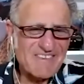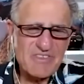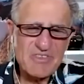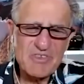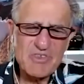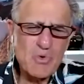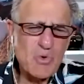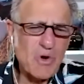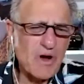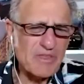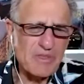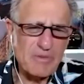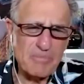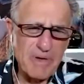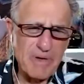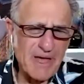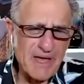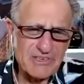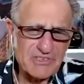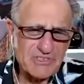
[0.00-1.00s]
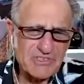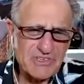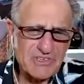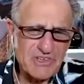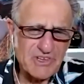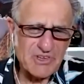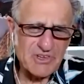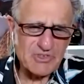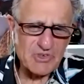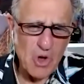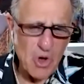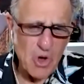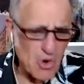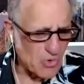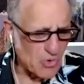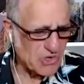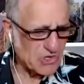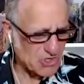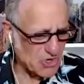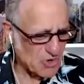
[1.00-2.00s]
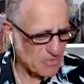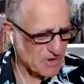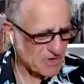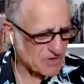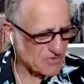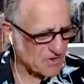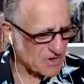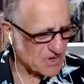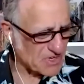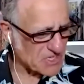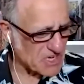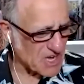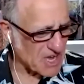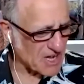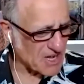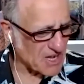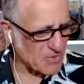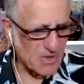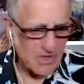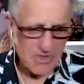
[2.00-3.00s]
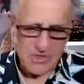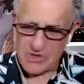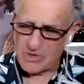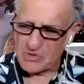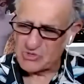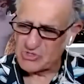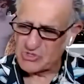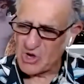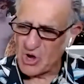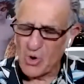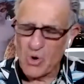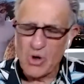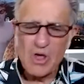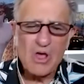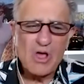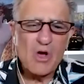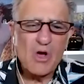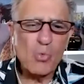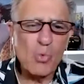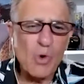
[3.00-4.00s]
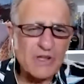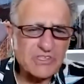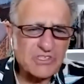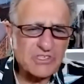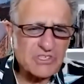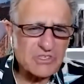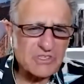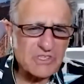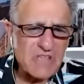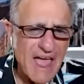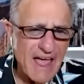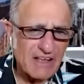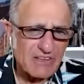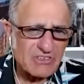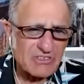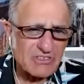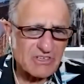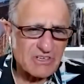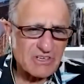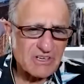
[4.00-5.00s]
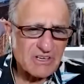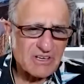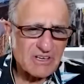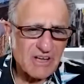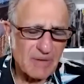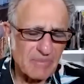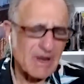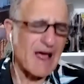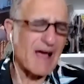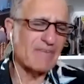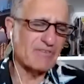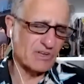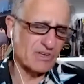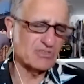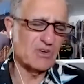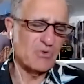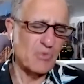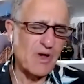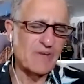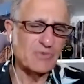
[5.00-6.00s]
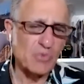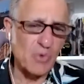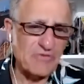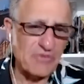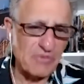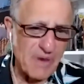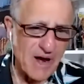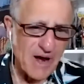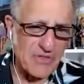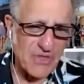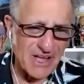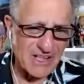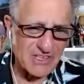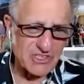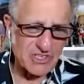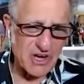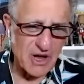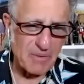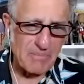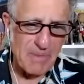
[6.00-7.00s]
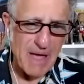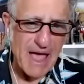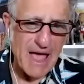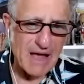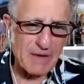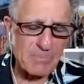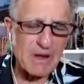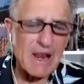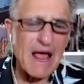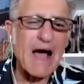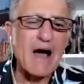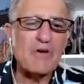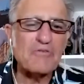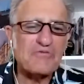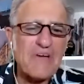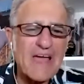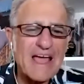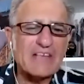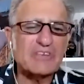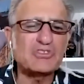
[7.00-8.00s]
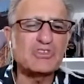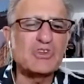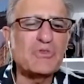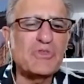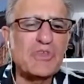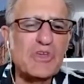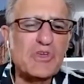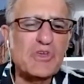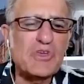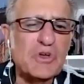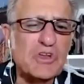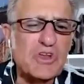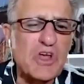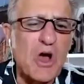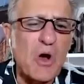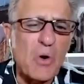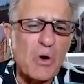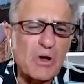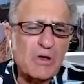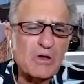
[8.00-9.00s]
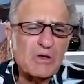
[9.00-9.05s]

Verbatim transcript: You are the best. It is always so much fun chatting with you. So, what's next? I mean, obviously, we have to wait for marathons to come back, but how fast do you think you can go?